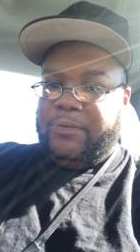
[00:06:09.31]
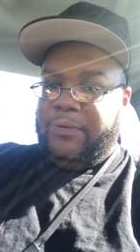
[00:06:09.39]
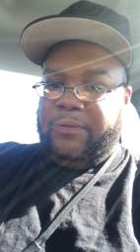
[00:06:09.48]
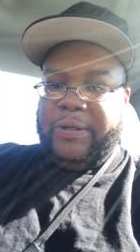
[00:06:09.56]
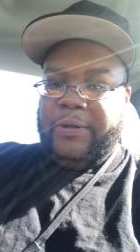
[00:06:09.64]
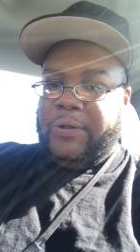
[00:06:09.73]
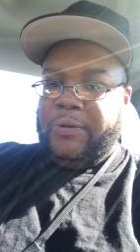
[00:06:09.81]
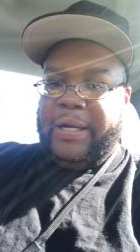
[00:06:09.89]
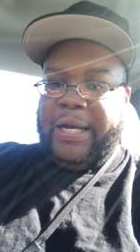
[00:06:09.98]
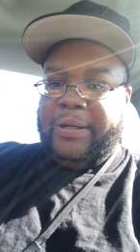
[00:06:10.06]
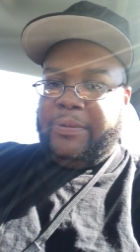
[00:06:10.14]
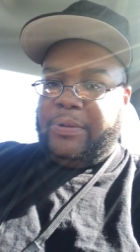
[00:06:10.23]
feel free to do
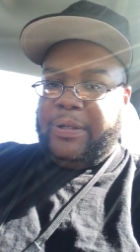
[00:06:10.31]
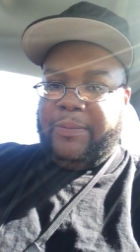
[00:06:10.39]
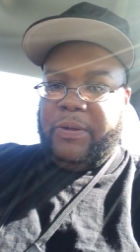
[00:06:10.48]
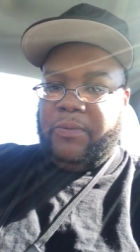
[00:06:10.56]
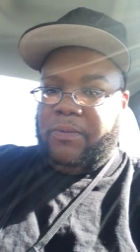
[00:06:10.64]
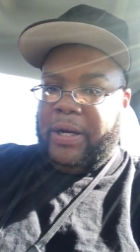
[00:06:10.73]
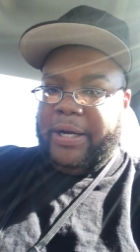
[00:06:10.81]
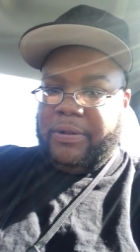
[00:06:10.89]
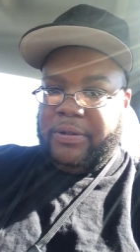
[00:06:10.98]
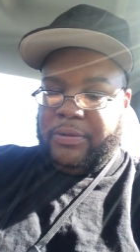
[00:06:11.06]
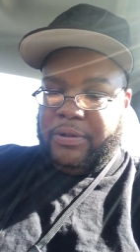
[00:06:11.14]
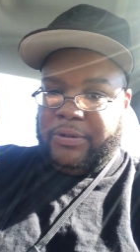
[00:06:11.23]
that and tell me why
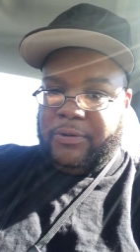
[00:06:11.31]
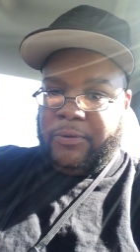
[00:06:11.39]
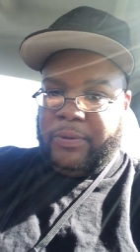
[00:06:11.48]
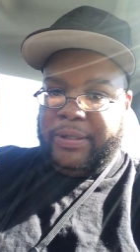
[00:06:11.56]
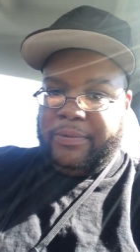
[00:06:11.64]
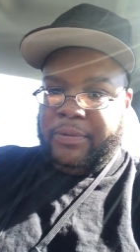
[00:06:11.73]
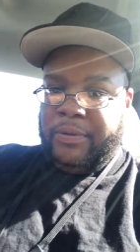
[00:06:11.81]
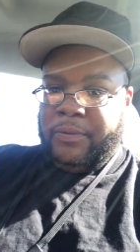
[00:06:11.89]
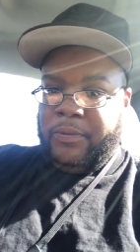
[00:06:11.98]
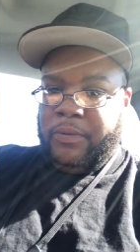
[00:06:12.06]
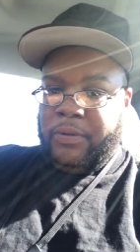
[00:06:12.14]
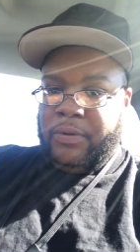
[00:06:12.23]
you disagree
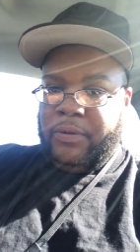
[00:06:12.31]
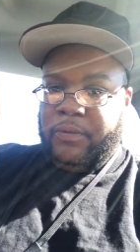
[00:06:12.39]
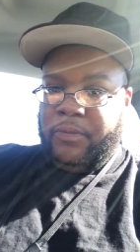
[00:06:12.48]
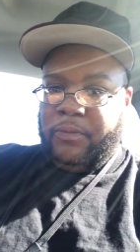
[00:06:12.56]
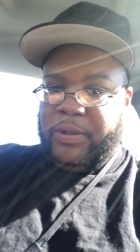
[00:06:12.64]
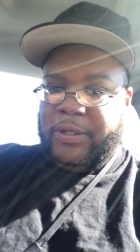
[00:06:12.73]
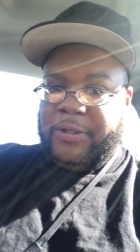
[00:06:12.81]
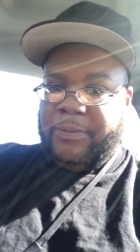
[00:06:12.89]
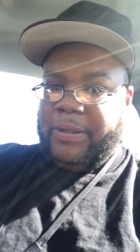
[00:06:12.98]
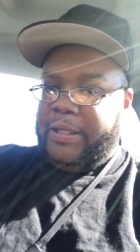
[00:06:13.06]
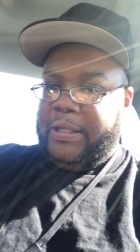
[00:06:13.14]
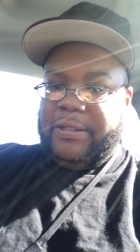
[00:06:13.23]
with this.
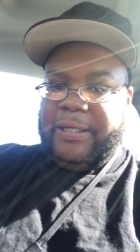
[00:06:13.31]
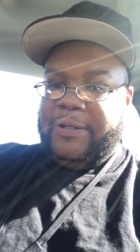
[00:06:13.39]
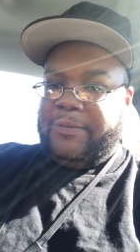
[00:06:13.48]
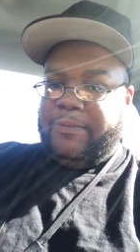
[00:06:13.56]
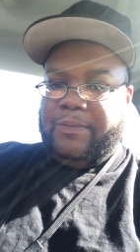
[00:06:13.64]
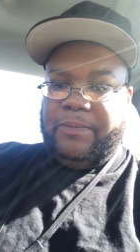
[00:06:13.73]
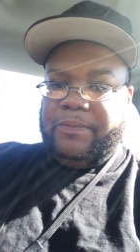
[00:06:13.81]
But it seems